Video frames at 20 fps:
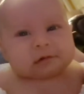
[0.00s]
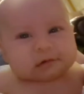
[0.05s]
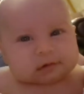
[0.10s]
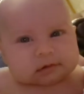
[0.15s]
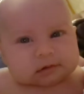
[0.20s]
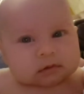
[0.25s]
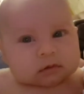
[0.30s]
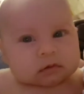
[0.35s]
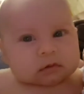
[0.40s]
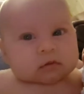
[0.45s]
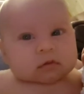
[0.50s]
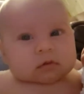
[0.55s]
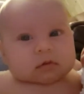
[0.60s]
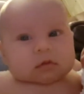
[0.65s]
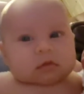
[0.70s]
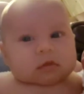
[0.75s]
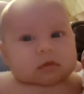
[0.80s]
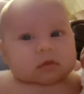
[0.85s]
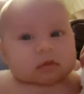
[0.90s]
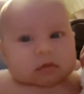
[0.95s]
nothing done.
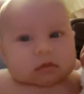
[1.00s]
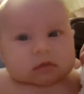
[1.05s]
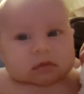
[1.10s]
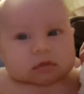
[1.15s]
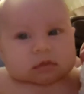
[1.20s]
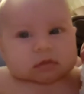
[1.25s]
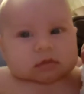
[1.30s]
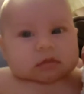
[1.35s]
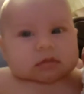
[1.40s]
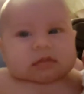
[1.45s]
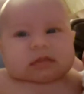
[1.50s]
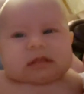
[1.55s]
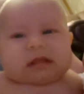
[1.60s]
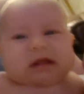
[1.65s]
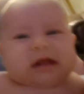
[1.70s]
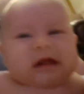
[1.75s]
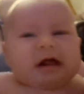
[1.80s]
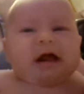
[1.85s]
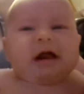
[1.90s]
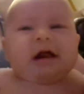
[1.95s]
Huh.
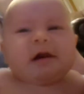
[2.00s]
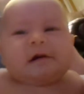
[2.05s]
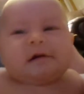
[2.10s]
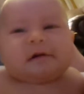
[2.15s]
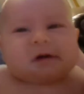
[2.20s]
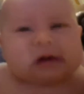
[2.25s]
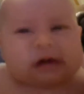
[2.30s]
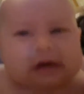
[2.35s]
But that's